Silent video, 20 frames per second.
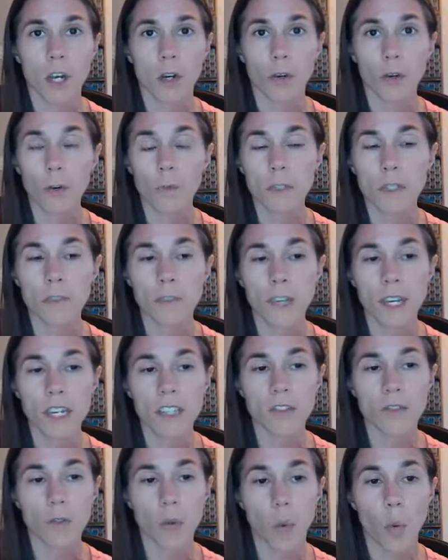groups of
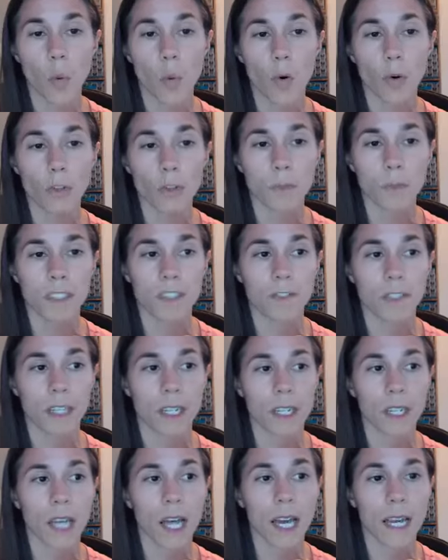kids or
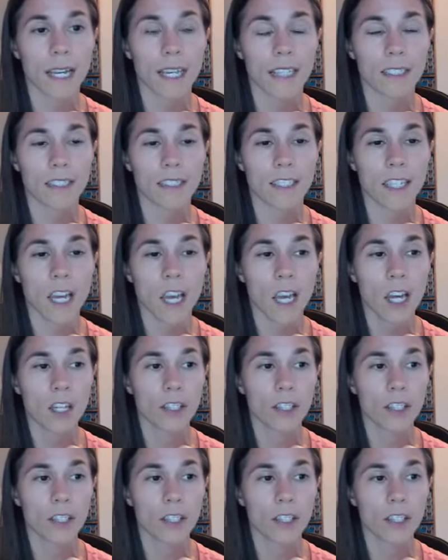specific clients,